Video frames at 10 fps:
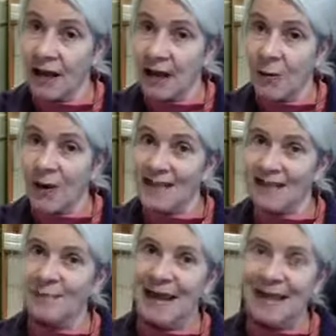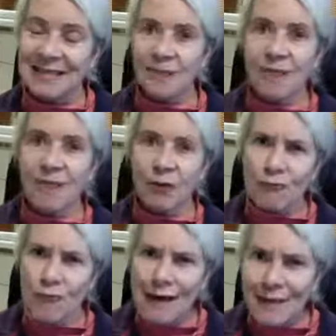Well, it depends. If you've got
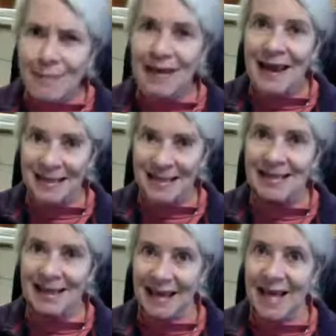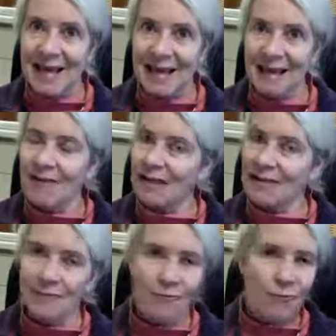really big husky kale, I've had
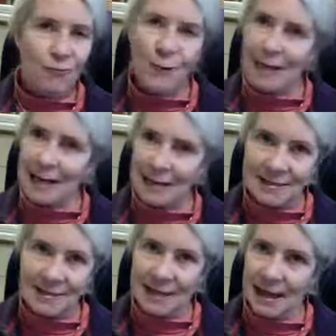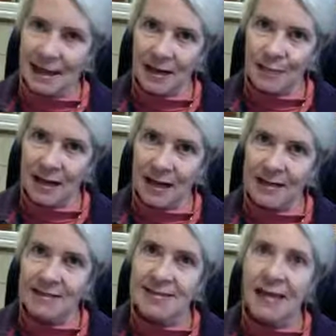some really husky kale in the
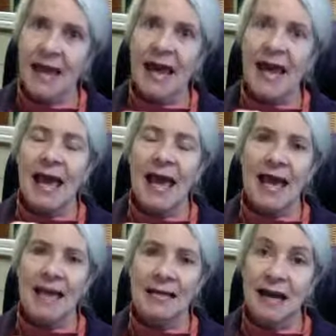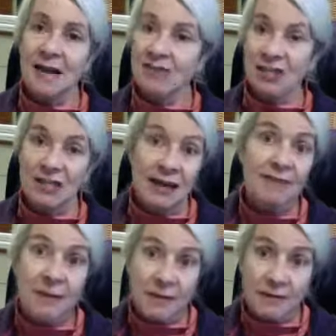past, and I've just
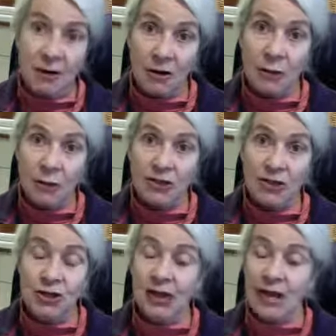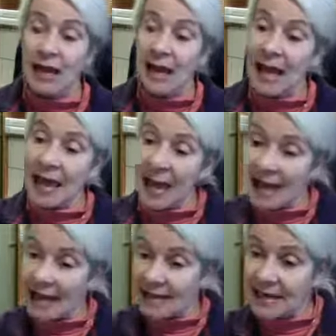left it all winter.
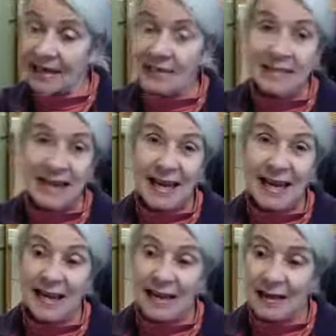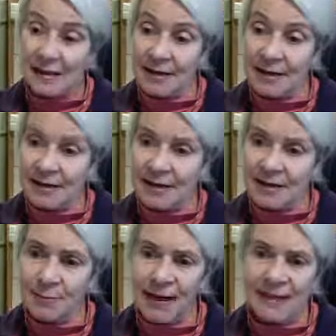And it can take down to
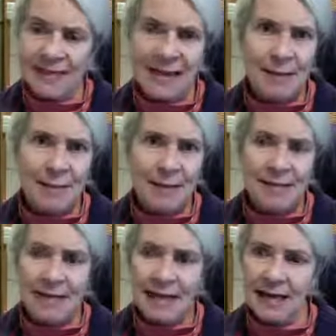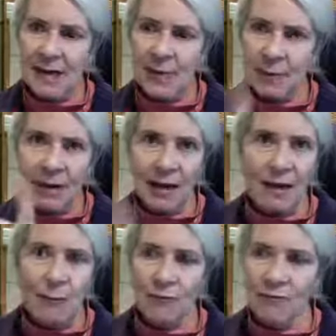-8, -10 now. Up in
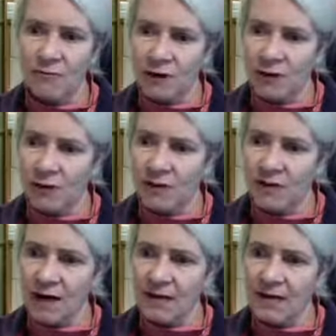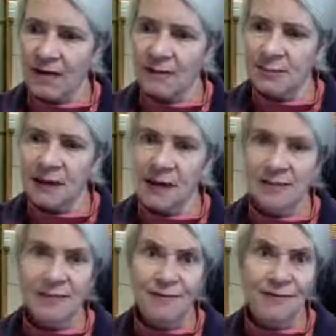Campbell River, I heard they've had down to
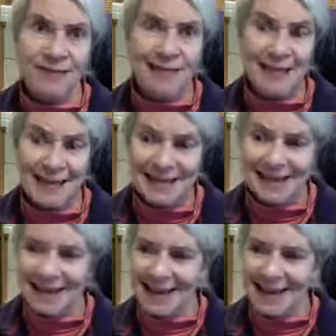-15.